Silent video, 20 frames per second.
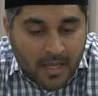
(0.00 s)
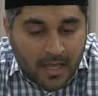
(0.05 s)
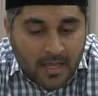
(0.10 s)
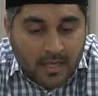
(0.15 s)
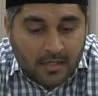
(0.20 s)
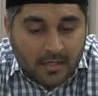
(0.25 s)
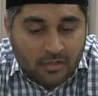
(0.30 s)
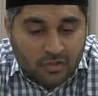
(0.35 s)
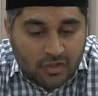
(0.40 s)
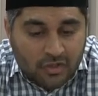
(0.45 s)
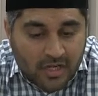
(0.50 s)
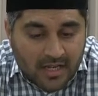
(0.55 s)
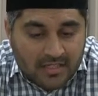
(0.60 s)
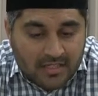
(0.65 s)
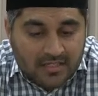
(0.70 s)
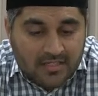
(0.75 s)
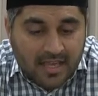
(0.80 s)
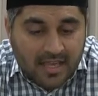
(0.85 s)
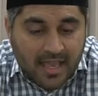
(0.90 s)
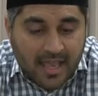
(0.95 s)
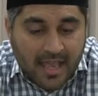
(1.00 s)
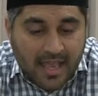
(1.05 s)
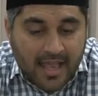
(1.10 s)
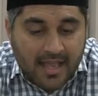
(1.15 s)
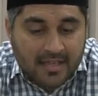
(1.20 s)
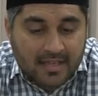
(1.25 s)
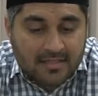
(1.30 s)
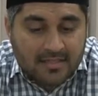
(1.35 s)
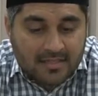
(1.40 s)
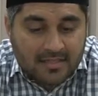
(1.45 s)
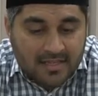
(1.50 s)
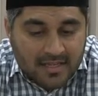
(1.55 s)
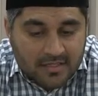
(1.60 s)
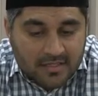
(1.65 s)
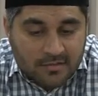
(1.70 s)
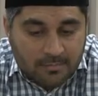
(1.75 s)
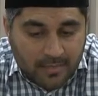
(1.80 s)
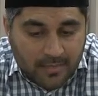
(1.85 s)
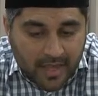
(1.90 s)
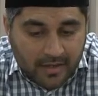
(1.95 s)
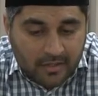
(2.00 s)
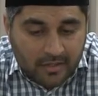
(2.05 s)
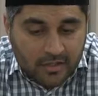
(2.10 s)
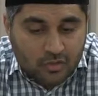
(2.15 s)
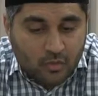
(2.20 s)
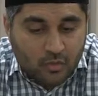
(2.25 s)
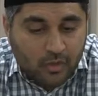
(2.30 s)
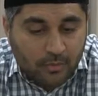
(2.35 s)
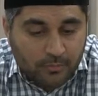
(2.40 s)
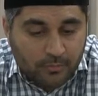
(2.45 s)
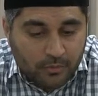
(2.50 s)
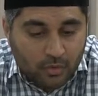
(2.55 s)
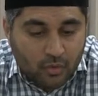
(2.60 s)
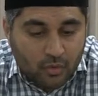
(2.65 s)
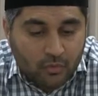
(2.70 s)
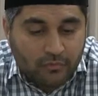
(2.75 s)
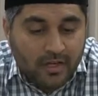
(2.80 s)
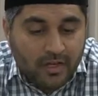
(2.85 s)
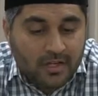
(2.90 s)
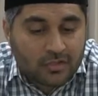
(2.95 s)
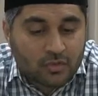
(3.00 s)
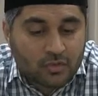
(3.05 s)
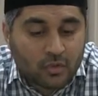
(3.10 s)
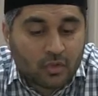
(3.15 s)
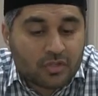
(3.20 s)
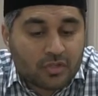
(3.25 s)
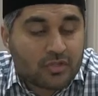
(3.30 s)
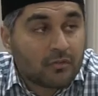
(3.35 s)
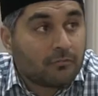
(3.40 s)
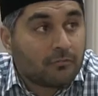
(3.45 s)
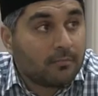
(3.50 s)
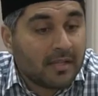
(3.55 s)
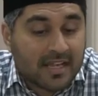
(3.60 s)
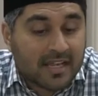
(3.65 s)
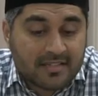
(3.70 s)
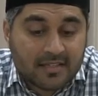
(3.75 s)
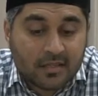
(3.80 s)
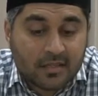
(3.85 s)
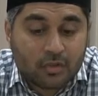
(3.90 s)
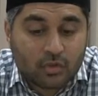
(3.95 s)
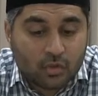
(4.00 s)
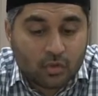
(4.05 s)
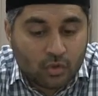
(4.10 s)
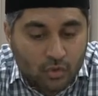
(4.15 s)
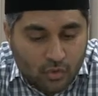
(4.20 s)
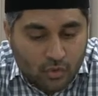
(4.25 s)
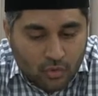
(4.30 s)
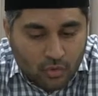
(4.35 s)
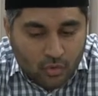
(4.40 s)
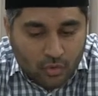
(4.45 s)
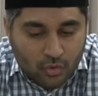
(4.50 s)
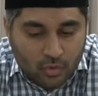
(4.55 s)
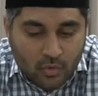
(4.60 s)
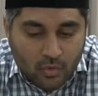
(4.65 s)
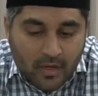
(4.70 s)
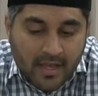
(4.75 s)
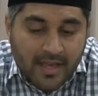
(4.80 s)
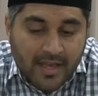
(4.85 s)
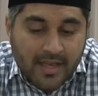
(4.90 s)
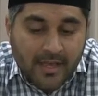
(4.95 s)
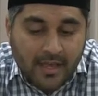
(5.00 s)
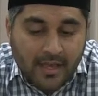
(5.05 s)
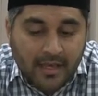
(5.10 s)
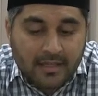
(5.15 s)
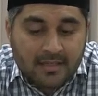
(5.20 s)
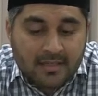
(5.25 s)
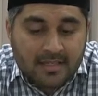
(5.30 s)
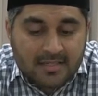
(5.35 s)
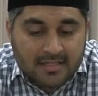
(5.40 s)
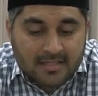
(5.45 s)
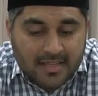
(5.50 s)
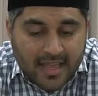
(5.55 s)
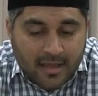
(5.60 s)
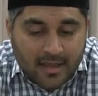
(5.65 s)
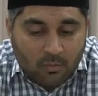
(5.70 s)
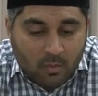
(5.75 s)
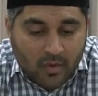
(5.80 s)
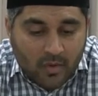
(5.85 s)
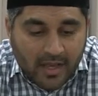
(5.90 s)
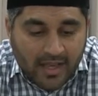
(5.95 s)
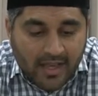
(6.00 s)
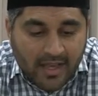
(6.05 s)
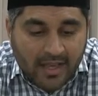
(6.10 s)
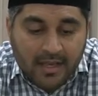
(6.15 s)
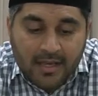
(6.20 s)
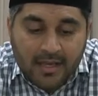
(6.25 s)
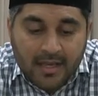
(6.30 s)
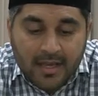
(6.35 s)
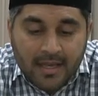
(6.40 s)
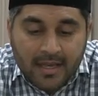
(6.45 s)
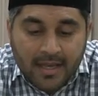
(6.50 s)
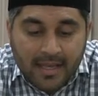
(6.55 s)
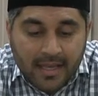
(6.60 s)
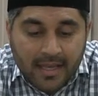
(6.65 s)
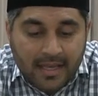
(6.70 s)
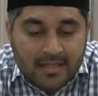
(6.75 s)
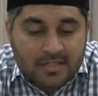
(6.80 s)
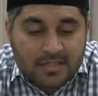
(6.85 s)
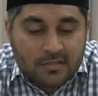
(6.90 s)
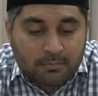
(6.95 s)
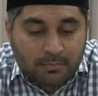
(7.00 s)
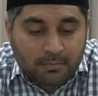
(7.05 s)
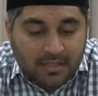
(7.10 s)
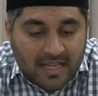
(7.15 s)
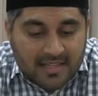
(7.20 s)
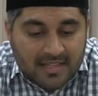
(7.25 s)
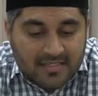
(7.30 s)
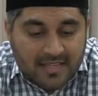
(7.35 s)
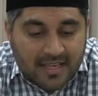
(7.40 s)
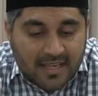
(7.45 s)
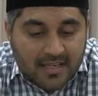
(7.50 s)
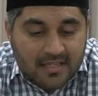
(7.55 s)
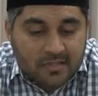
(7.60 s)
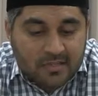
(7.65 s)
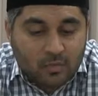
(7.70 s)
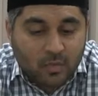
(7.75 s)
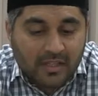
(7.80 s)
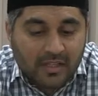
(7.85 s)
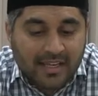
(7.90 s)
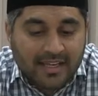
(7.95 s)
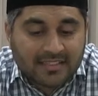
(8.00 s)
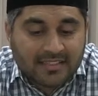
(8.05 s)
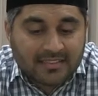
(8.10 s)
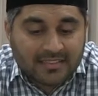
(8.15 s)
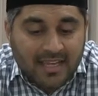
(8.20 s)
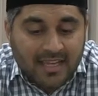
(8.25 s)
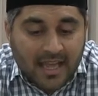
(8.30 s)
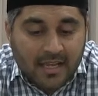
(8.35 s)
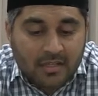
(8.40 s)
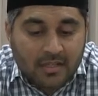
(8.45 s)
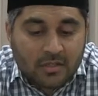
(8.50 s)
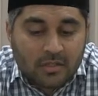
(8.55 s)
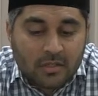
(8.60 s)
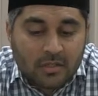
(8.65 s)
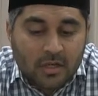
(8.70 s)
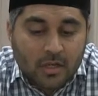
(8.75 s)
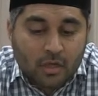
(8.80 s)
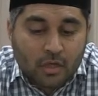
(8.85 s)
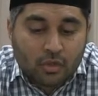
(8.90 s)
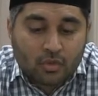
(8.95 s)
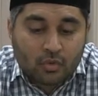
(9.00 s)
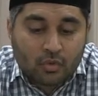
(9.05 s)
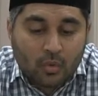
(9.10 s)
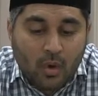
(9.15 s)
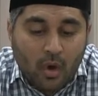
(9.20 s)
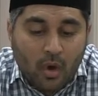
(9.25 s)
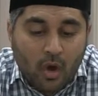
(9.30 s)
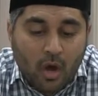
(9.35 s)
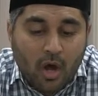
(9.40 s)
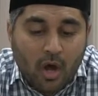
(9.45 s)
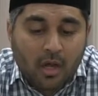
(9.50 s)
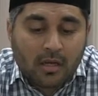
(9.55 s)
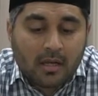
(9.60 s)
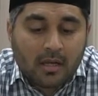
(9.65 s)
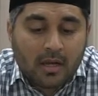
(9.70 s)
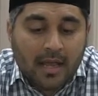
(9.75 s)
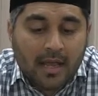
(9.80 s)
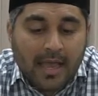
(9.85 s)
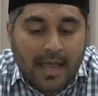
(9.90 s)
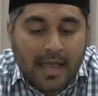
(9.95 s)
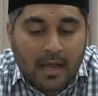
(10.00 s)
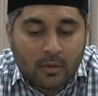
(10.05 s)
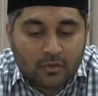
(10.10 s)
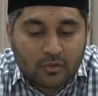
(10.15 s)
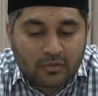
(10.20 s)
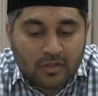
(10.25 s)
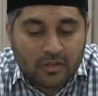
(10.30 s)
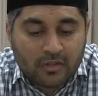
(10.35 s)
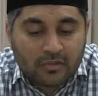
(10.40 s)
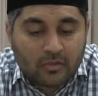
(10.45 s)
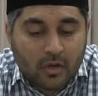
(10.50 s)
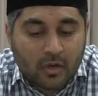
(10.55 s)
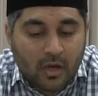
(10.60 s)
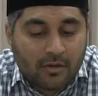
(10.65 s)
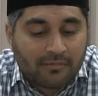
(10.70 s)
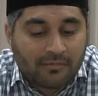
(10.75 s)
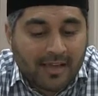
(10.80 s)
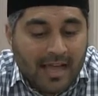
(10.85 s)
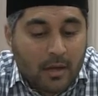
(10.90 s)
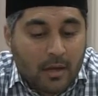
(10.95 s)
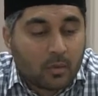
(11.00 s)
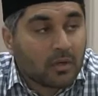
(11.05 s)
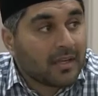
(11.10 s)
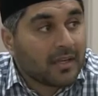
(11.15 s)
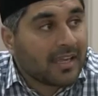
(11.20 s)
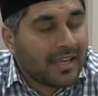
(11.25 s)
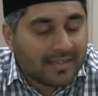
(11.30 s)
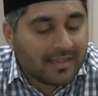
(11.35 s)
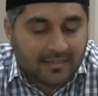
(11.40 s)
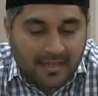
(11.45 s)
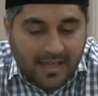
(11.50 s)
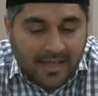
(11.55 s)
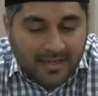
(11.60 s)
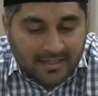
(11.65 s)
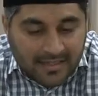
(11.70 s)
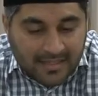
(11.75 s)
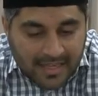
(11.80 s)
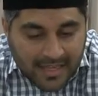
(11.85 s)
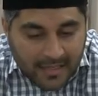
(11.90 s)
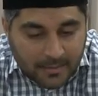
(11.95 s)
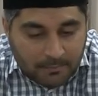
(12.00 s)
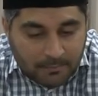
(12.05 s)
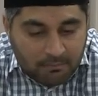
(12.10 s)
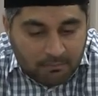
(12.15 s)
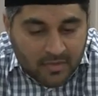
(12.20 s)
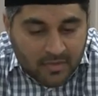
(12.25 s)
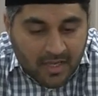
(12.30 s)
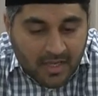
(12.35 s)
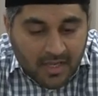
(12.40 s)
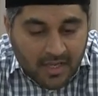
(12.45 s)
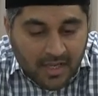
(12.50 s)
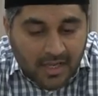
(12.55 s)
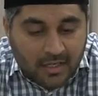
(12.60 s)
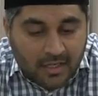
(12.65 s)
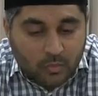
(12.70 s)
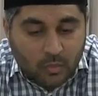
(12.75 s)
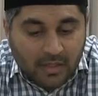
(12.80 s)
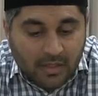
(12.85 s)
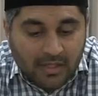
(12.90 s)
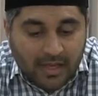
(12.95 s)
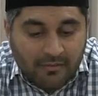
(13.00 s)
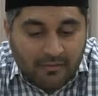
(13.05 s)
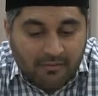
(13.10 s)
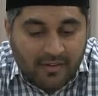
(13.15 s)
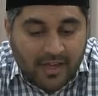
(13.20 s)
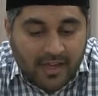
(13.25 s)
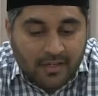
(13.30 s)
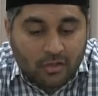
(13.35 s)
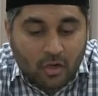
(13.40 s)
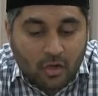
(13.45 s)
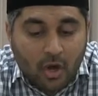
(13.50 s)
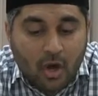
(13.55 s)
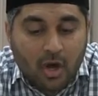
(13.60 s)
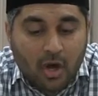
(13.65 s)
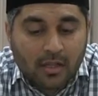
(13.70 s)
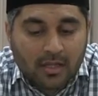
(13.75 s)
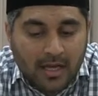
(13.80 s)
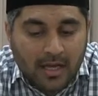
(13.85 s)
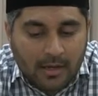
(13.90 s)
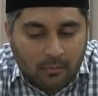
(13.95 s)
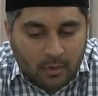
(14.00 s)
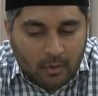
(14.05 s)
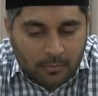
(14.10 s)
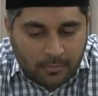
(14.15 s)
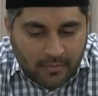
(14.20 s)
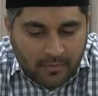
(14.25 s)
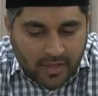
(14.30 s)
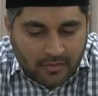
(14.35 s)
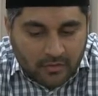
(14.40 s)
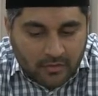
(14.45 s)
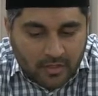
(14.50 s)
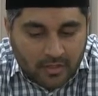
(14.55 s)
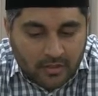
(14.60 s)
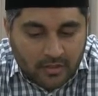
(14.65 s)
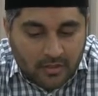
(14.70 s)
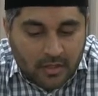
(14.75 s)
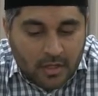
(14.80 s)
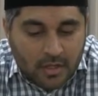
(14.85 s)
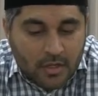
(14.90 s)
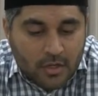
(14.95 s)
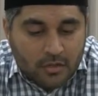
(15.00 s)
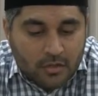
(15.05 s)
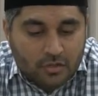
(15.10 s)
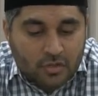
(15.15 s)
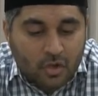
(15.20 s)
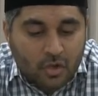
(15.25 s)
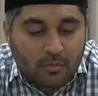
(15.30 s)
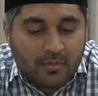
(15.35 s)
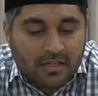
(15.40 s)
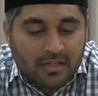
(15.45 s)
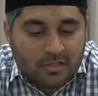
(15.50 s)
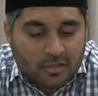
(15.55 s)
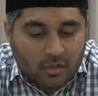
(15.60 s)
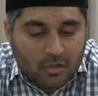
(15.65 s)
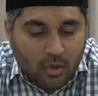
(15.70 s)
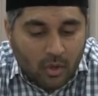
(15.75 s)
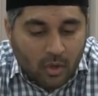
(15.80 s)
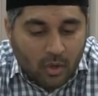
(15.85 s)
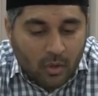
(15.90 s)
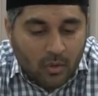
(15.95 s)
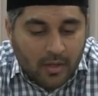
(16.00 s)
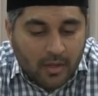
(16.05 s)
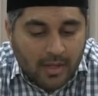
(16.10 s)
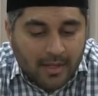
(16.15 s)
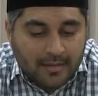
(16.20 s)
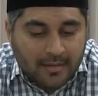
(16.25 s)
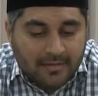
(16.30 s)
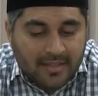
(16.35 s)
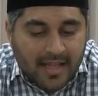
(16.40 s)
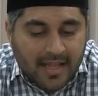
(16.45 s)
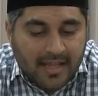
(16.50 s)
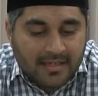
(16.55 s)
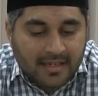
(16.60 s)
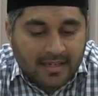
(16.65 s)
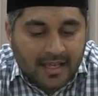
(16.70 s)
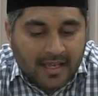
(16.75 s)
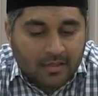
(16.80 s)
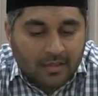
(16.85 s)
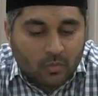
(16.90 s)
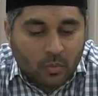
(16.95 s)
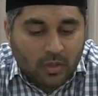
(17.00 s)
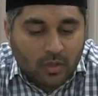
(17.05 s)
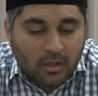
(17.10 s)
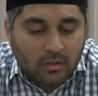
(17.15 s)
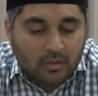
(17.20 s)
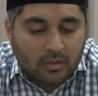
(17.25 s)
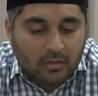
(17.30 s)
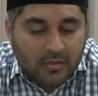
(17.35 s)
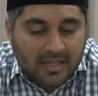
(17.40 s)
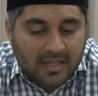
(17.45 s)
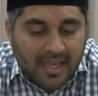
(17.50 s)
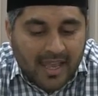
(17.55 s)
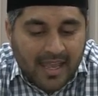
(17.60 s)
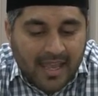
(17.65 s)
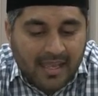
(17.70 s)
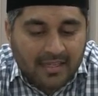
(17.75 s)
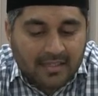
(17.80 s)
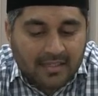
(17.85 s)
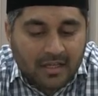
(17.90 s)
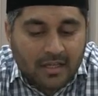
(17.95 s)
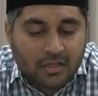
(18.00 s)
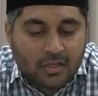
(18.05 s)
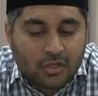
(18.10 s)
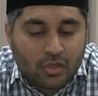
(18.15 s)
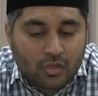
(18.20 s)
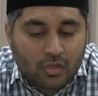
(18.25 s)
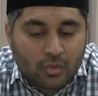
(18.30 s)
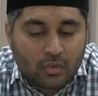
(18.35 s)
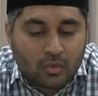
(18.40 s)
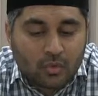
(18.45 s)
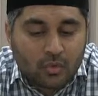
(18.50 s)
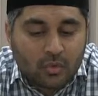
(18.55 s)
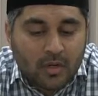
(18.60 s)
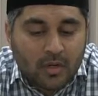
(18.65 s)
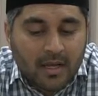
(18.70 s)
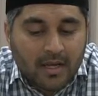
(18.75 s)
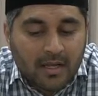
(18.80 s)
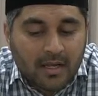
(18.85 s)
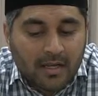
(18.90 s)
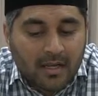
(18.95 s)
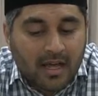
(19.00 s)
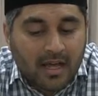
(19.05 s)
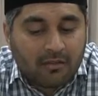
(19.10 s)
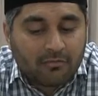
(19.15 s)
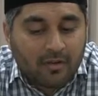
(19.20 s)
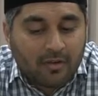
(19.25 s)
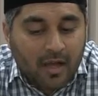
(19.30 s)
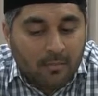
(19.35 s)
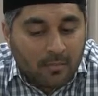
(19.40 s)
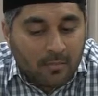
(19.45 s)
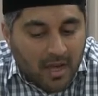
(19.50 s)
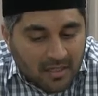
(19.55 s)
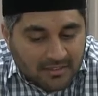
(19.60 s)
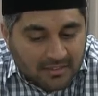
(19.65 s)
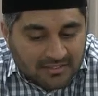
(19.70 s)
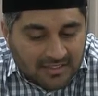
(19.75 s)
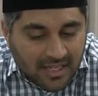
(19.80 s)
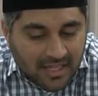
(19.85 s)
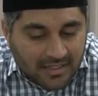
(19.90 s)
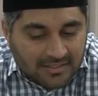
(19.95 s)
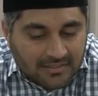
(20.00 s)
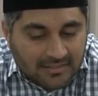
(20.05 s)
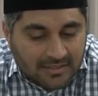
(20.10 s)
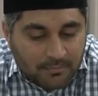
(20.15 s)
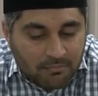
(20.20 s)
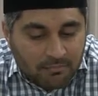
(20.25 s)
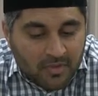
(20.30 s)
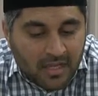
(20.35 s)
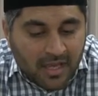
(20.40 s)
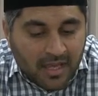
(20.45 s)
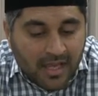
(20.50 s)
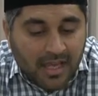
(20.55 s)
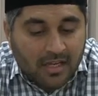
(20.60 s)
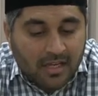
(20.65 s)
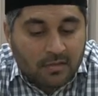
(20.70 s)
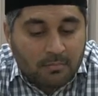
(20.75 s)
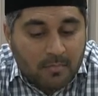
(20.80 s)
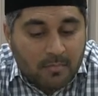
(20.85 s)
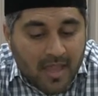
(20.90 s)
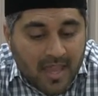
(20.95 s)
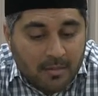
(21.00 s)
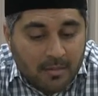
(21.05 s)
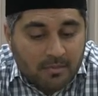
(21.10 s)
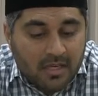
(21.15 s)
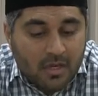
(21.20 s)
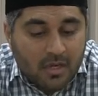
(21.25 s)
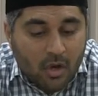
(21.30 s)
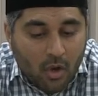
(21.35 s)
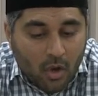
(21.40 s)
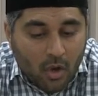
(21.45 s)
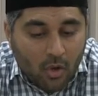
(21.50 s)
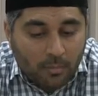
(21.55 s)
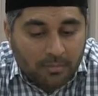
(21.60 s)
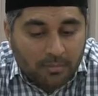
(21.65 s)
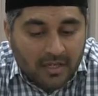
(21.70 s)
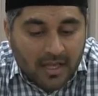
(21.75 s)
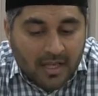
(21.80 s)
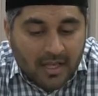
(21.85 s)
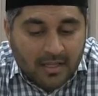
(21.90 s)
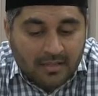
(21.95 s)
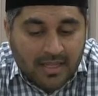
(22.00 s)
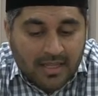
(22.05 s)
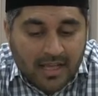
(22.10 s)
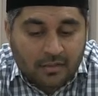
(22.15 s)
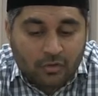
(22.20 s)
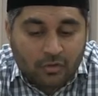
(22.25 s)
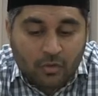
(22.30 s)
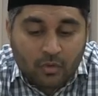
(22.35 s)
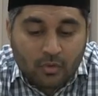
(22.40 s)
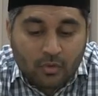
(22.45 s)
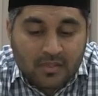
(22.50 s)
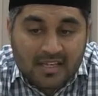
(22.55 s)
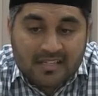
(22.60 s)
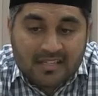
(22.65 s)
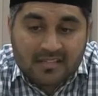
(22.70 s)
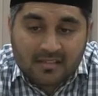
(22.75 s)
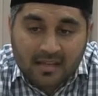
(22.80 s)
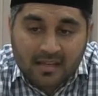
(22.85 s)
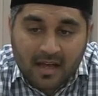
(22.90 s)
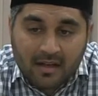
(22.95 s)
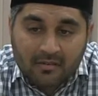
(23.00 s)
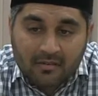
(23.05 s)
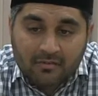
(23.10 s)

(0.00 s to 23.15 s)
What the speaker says: Just as this marriage will prove a source of blessing to you, in the same way, its blessings will extend to all houses of our kith and kin. It will affect all our brethren, so much so that it will create a new love amongst us. It may be hoped that through this love,